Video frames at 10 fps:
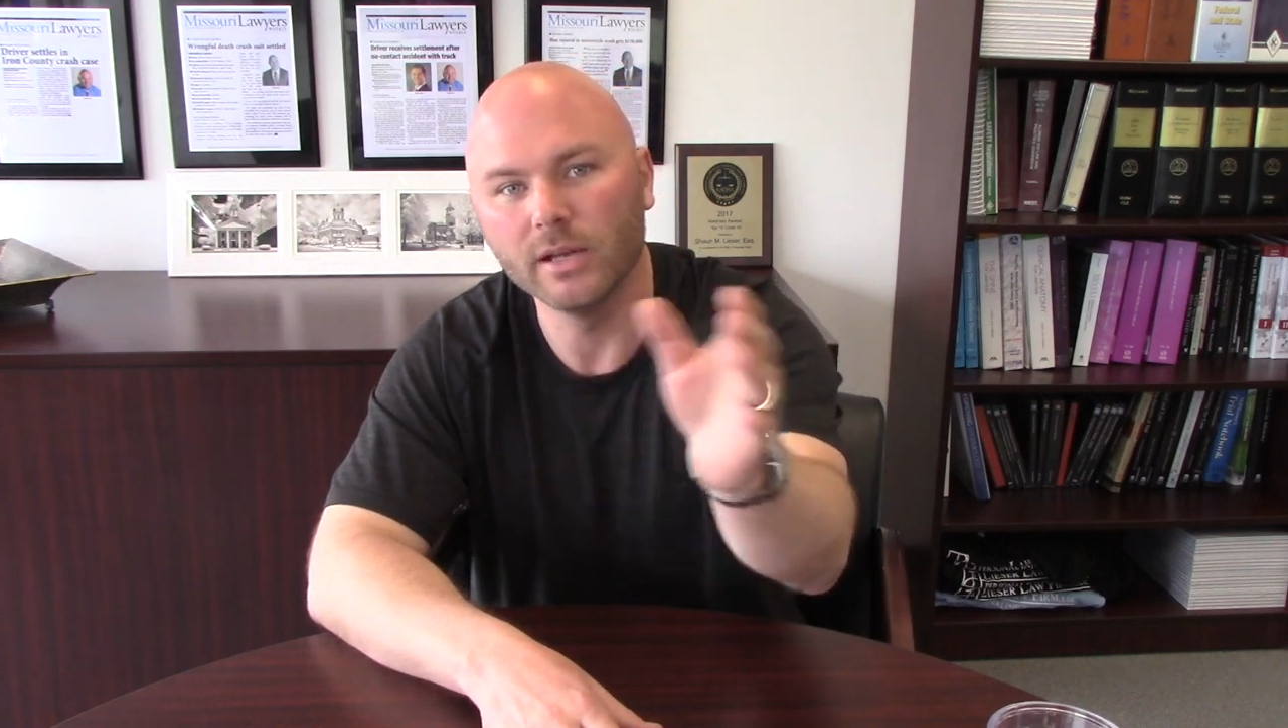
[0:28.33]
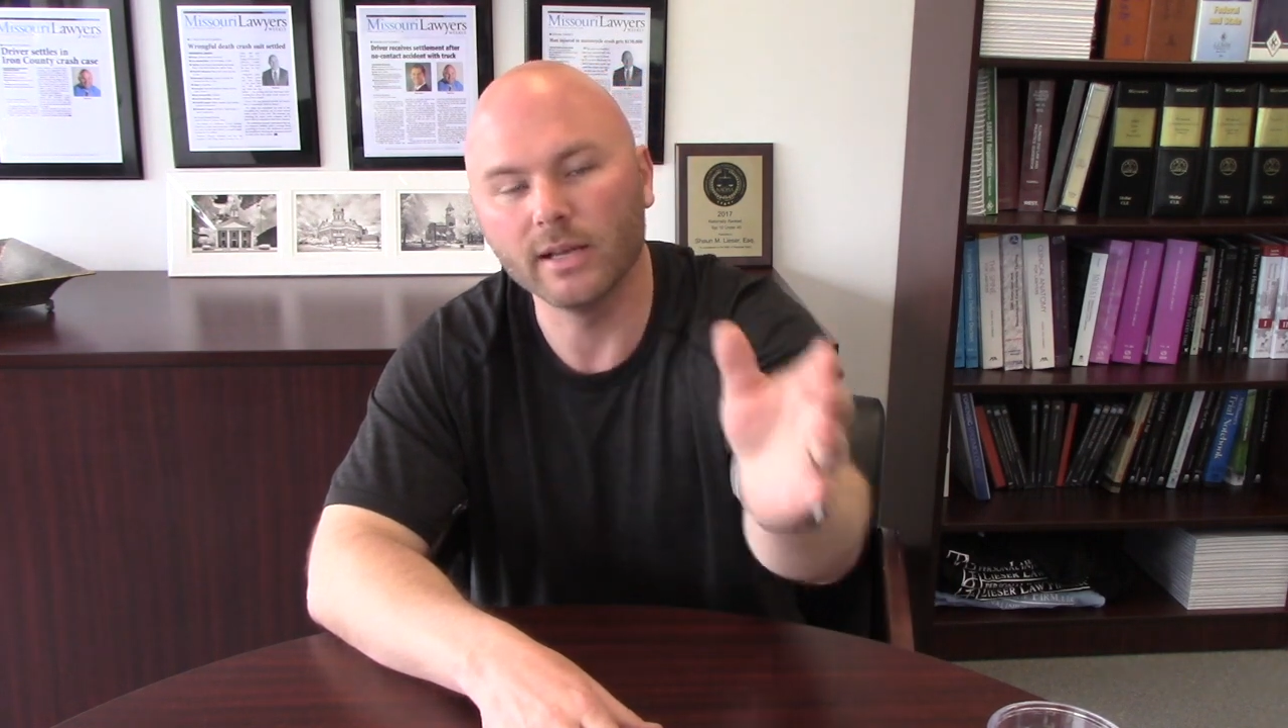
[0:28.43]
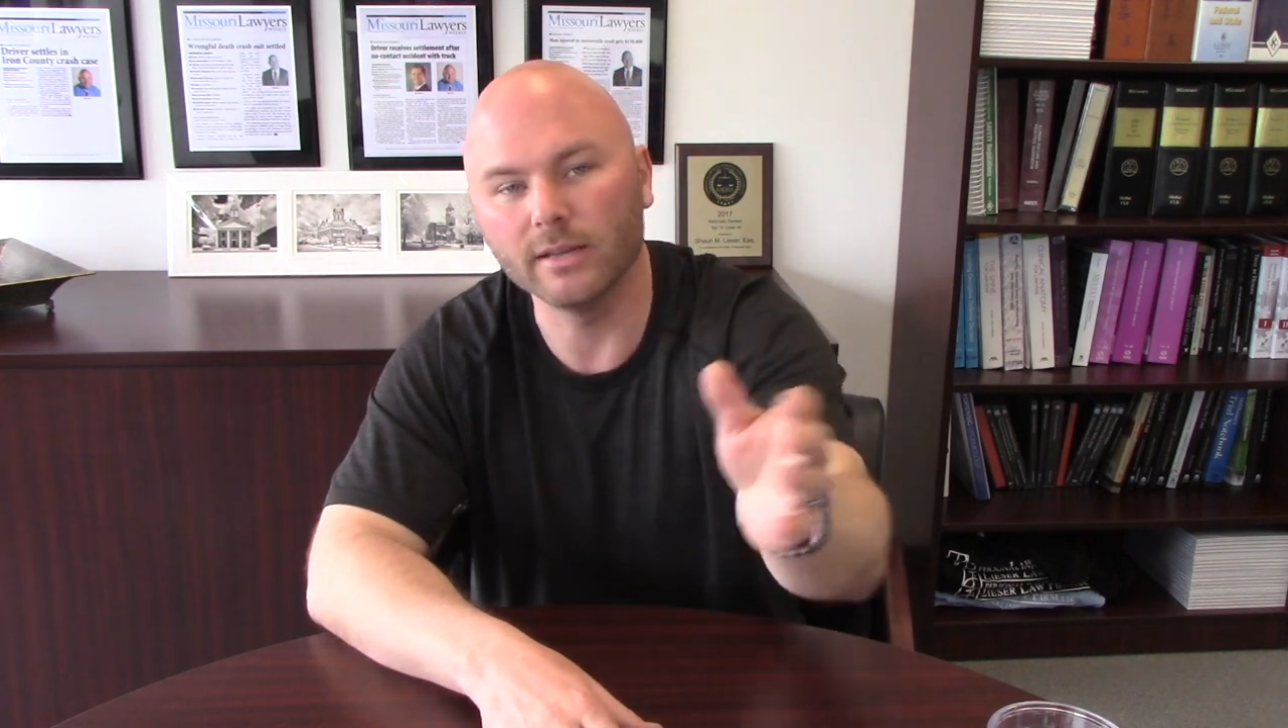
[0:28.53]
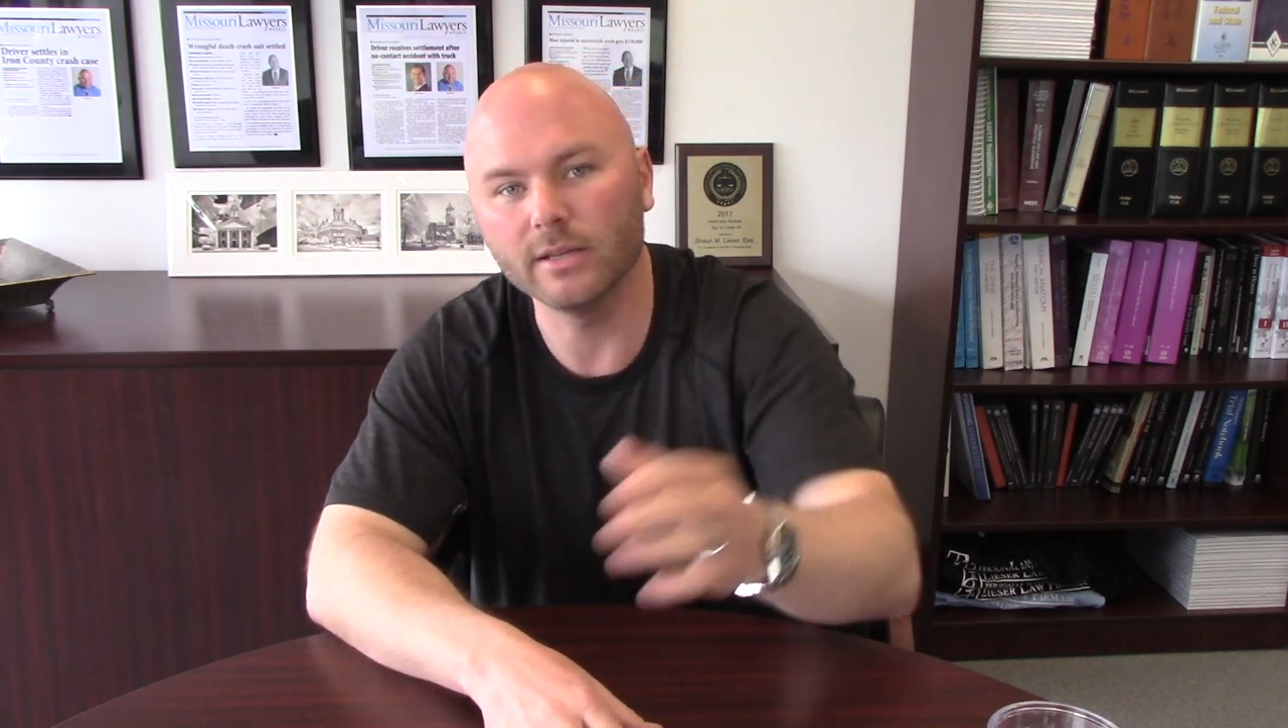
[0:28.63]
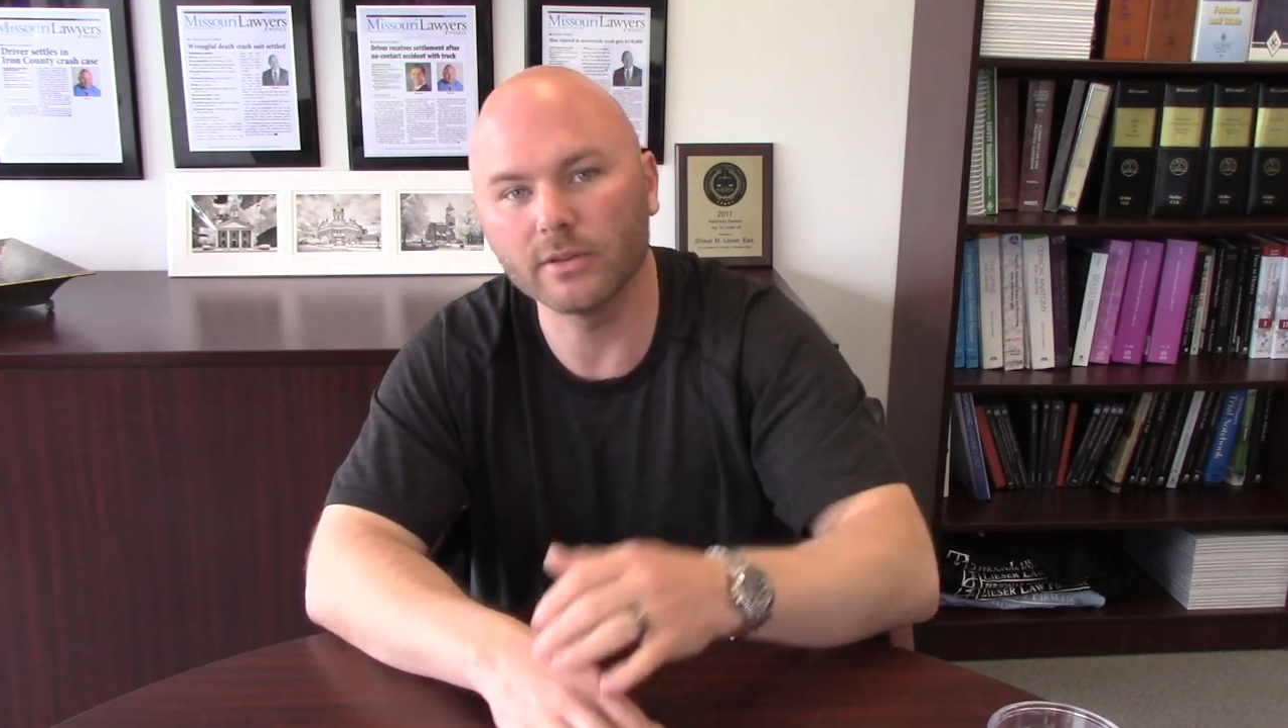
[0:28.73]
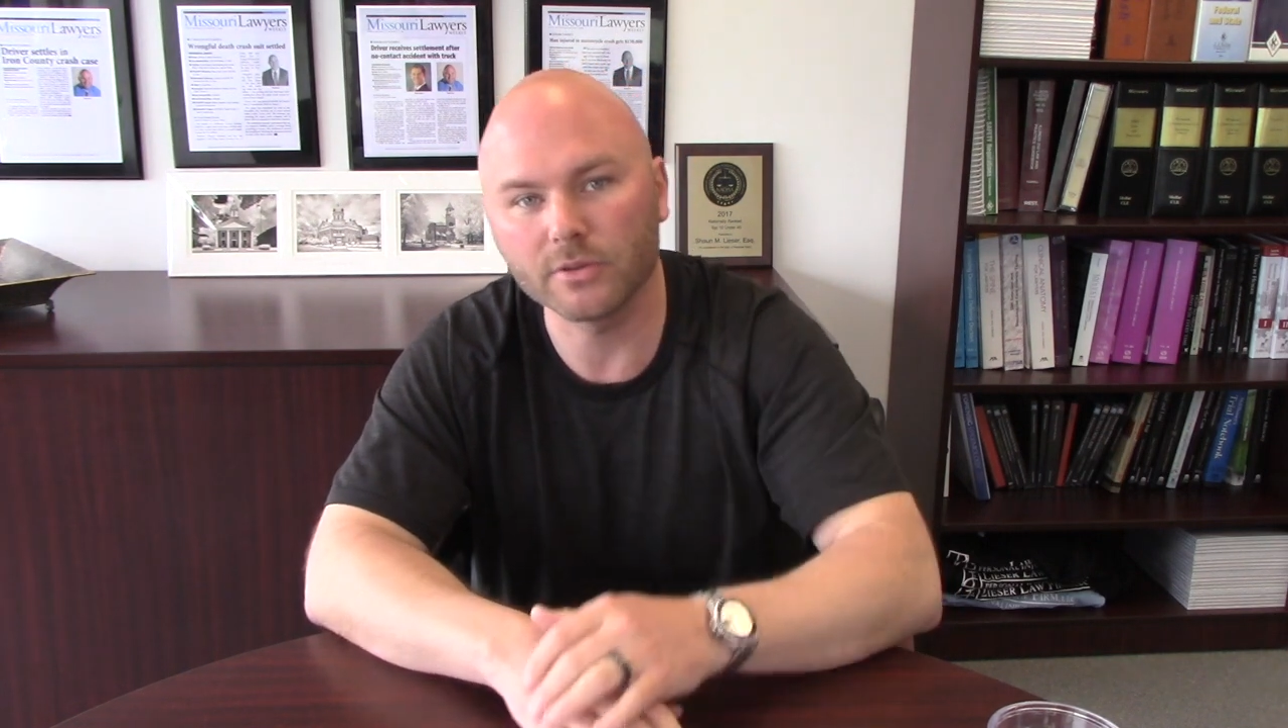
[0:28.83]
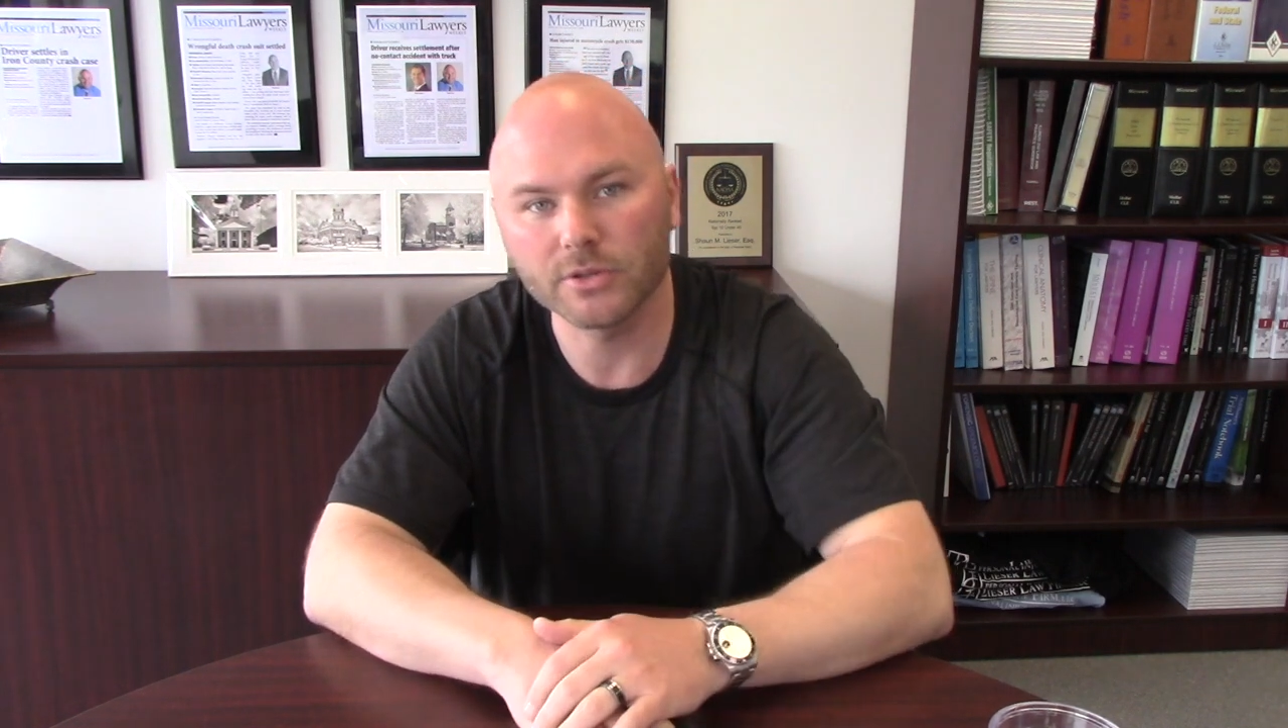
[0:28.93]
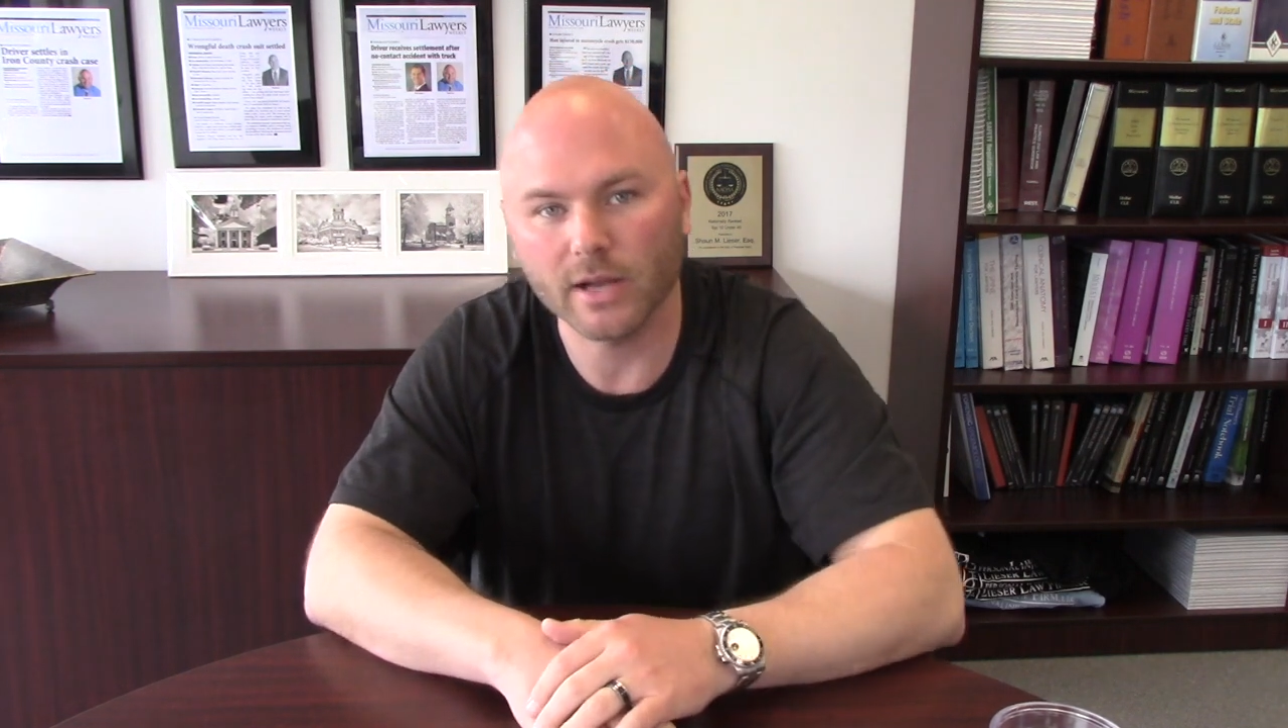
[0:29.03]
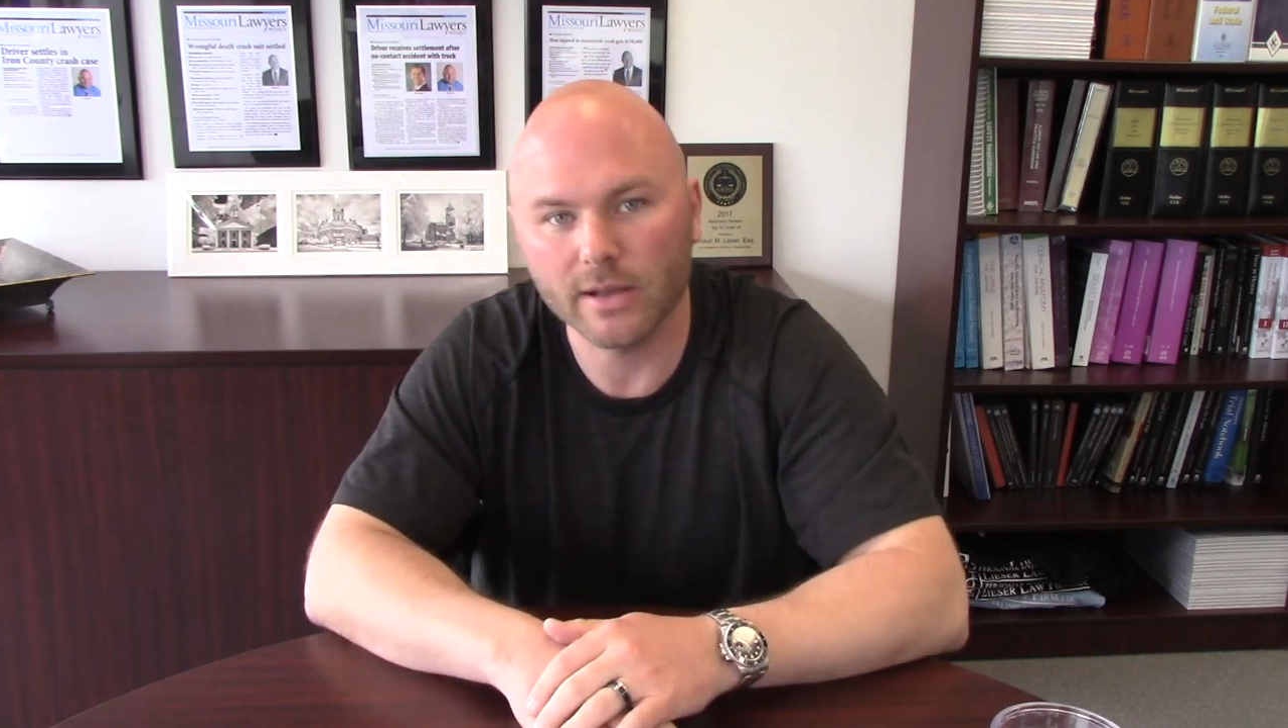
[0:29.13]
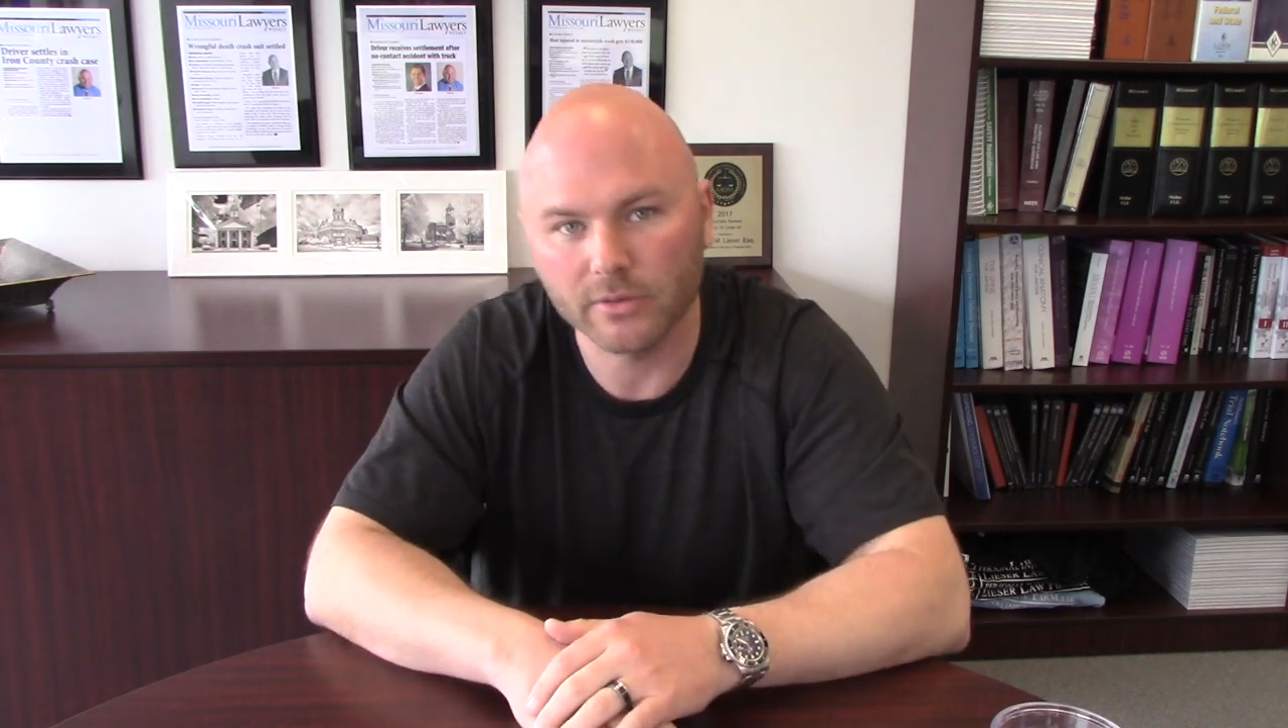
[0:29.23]
and the other
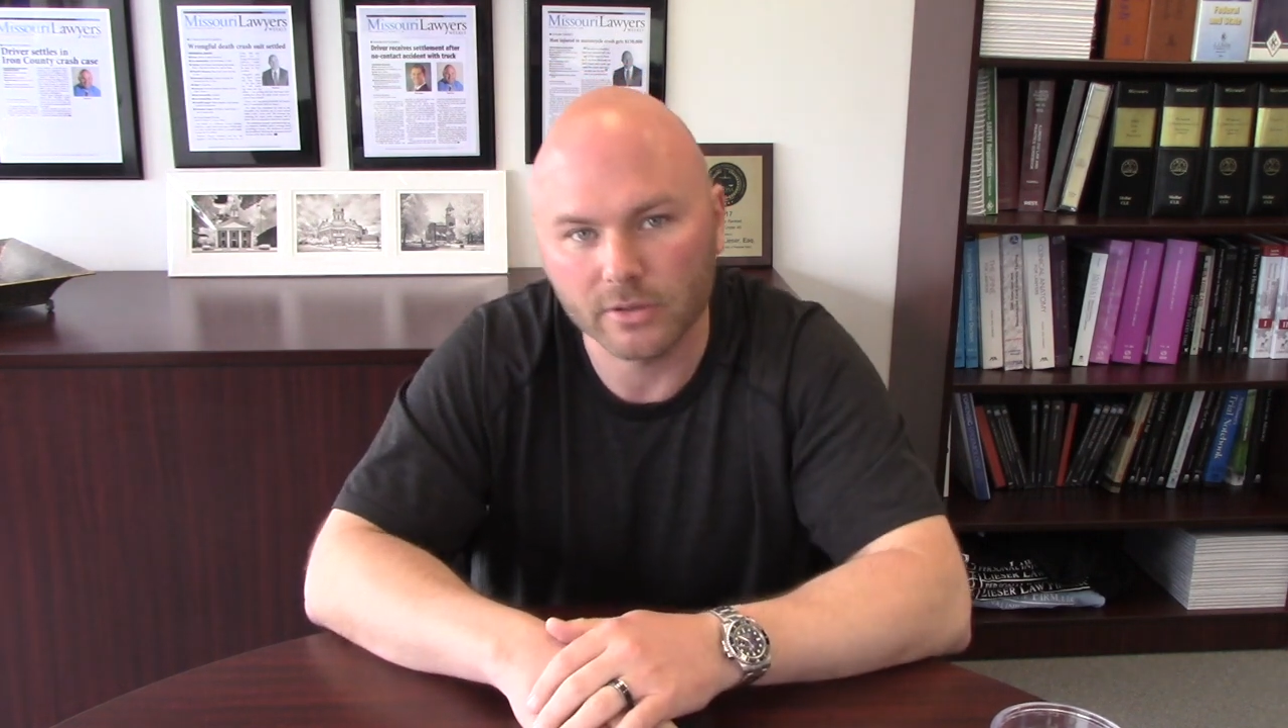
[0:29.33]
driver